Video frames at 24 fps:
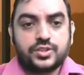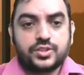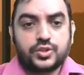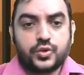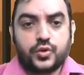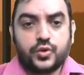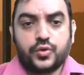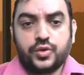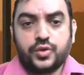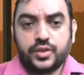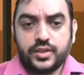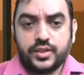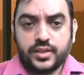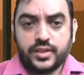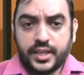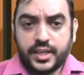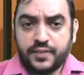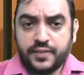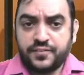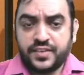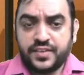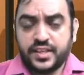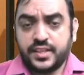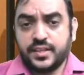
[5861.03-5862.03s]
So
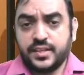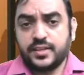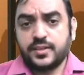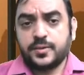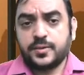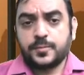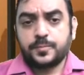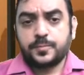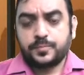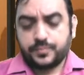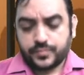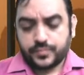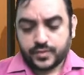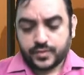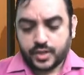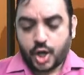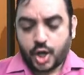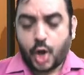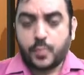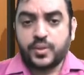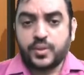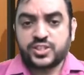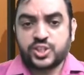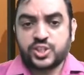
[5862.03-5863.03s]
every year,
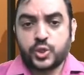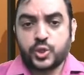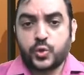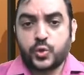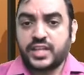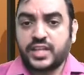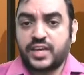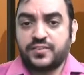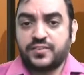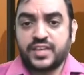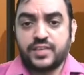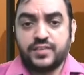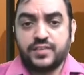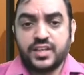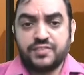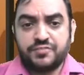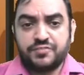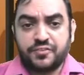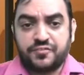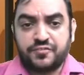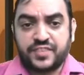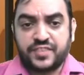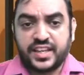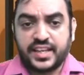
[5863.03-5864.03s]
how much loan they have given?
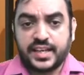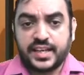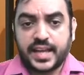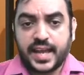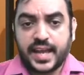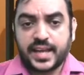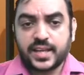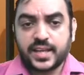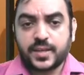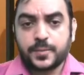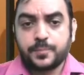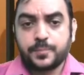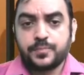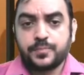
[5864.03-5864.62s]
15 lakh.